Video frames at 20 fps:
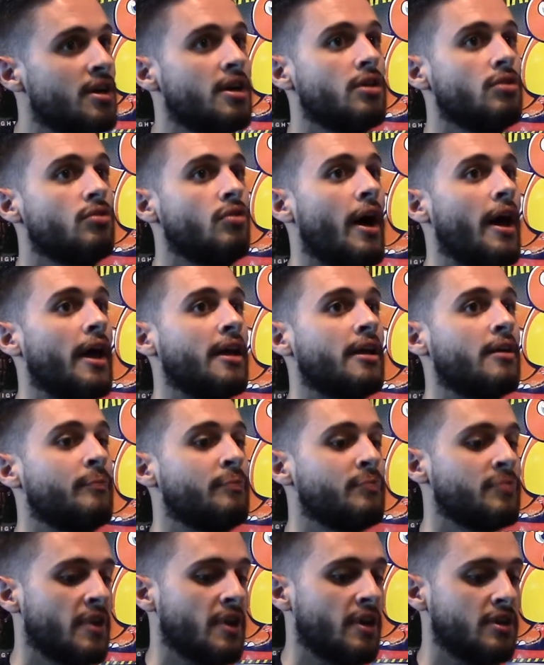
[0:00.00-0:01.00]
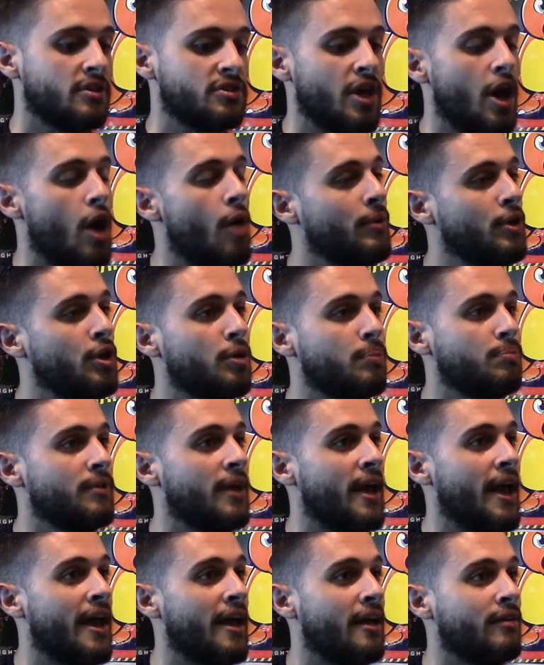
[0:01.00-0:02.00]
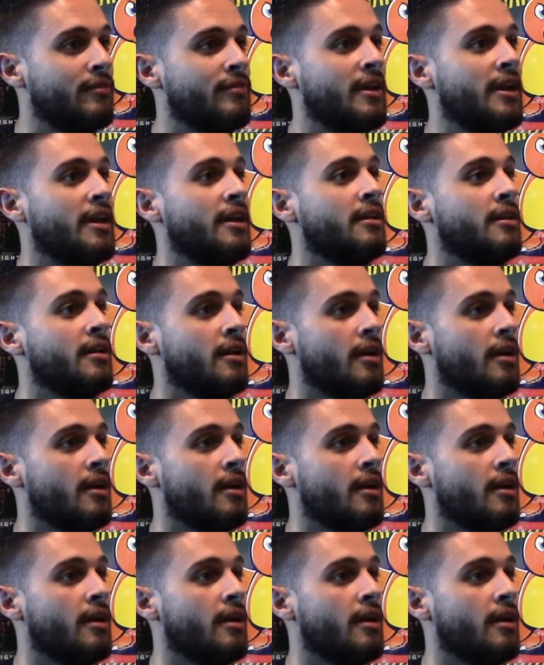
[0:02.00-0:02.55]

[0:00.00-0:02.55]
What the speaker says: Like, tell me your plan of it,